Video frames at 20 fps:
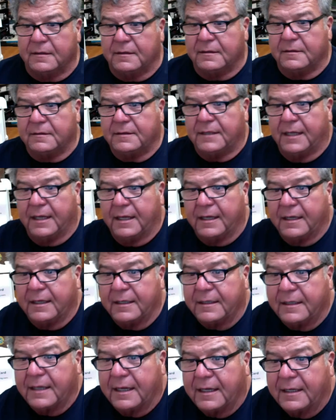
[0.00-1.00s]

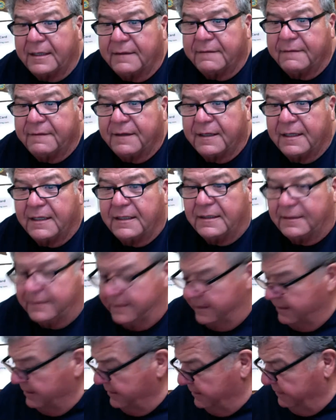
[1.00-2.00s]
Okay, 9 Villa,
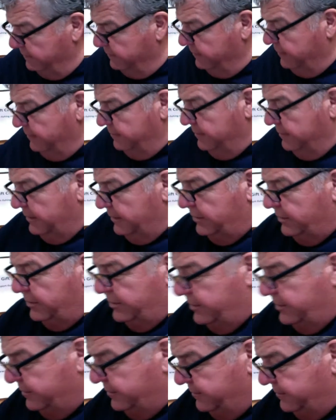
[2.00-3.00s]
thank you very
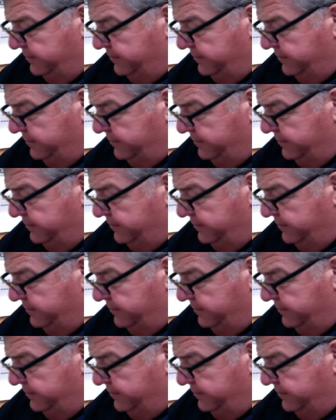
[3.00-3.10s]
much.